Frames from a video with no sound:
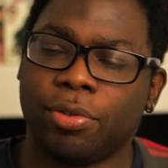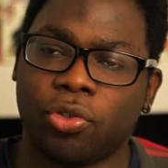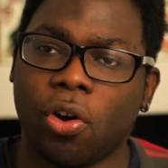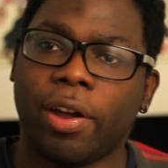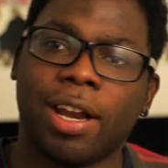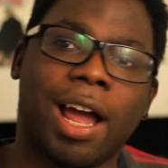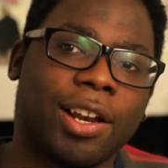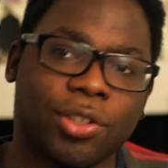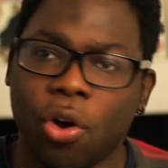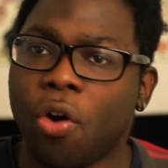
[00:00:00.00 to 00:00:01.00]
drawing
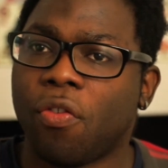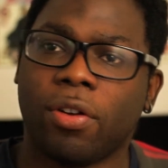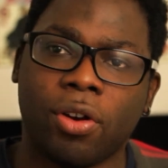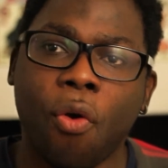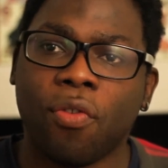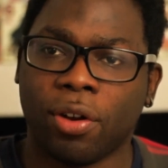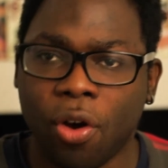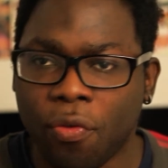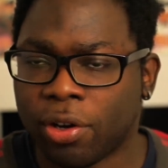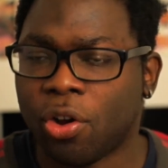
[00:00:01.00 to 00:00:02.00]
hands over and over and
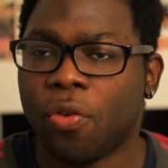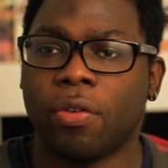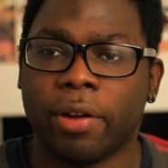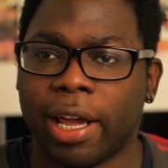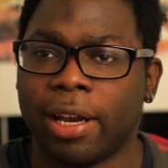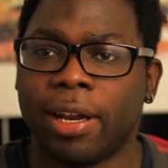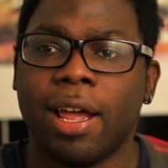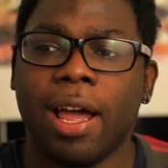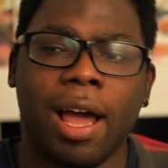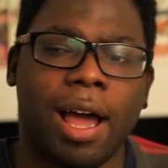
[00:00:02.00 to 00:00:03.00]
over and over again,
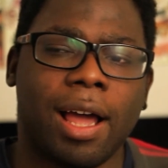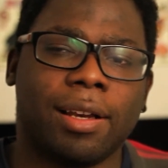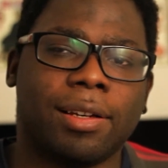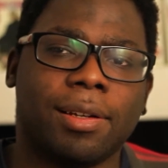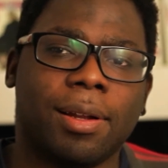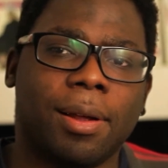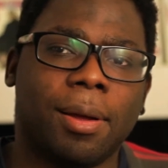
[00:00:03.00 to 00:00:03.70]
and